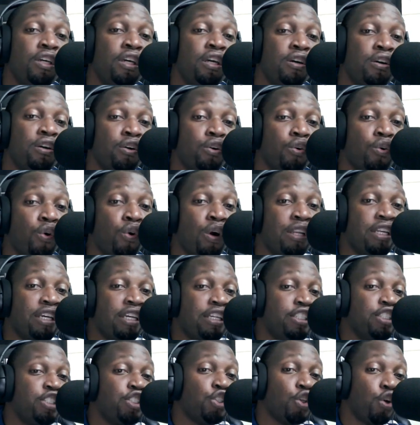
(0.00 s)
Go and
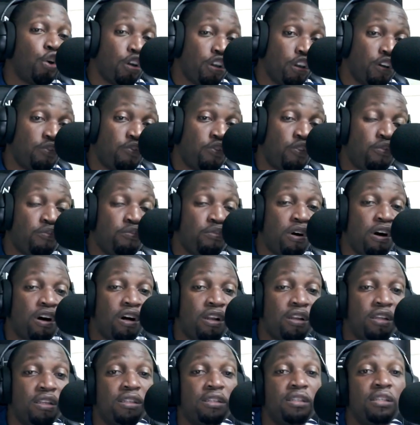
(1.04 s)
enjoy your football
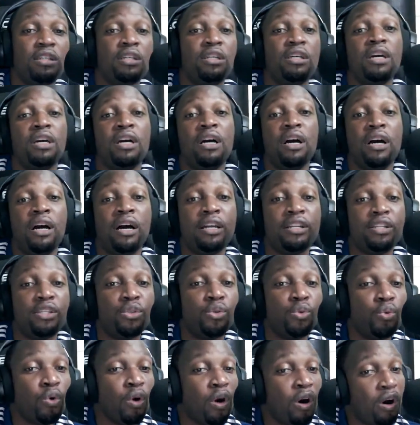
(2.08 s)
and
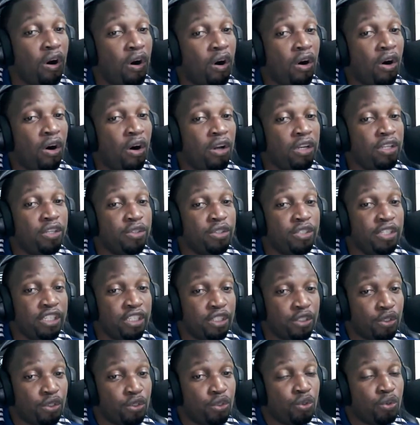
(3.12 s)
do all you need to
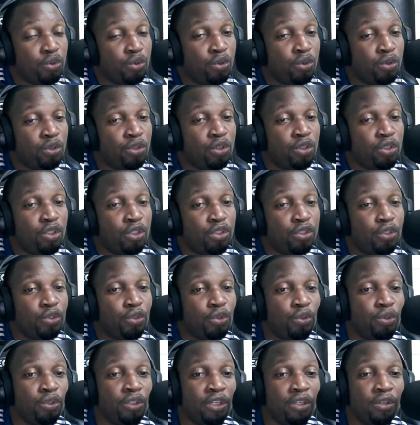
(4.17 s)
do to,
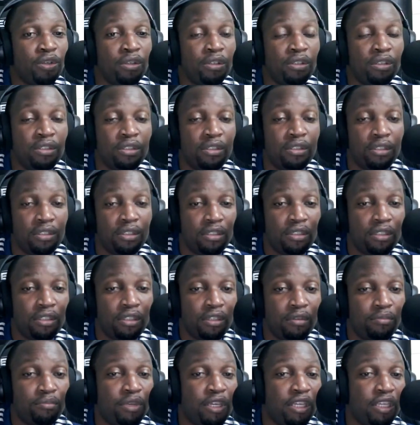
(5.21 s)
you know,
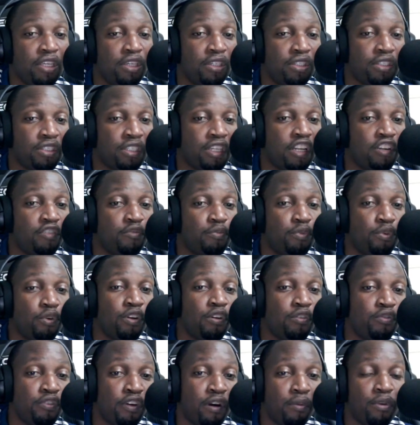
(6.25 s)
make yourself proud,
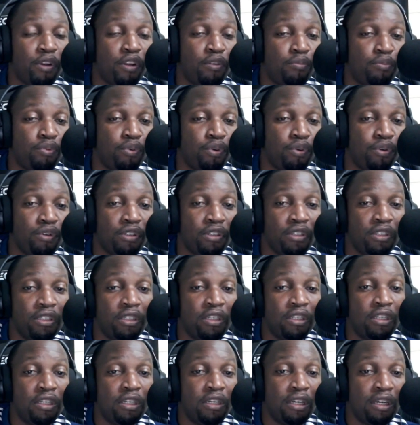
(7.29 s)
your family proud,
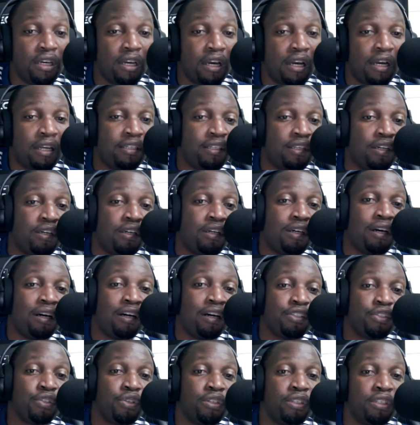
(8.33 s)
and
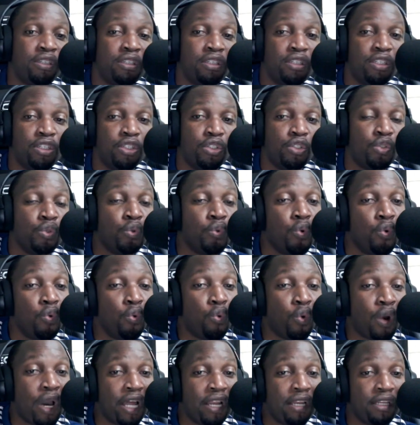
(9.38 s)
actually do
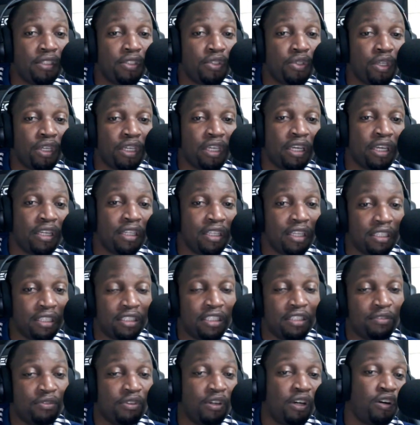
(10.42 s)
well so you can get
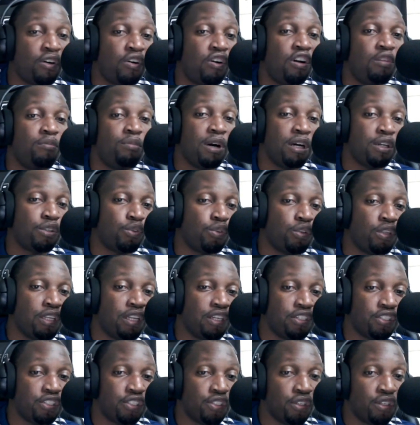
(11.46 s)
even a call back to the
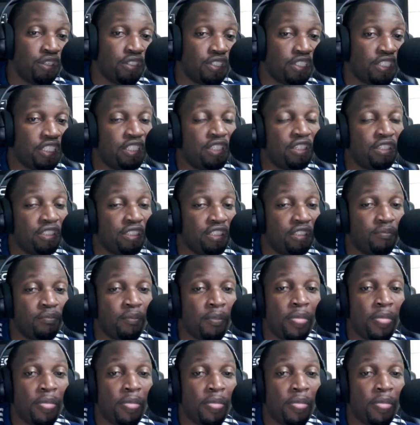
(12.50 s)
national senior team.